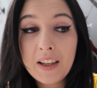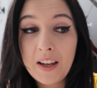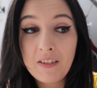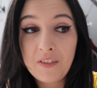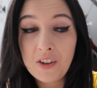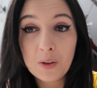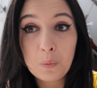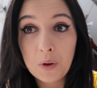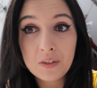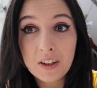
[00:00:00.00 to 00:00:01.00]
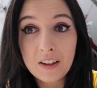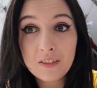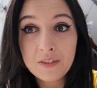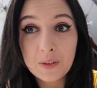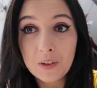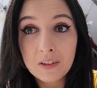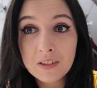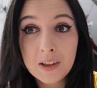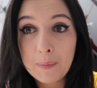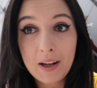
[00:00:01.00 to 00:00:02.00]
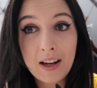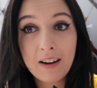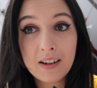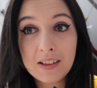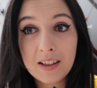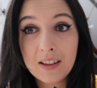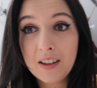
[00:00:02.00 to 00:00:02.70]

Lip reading: even if you just watch it for the main character.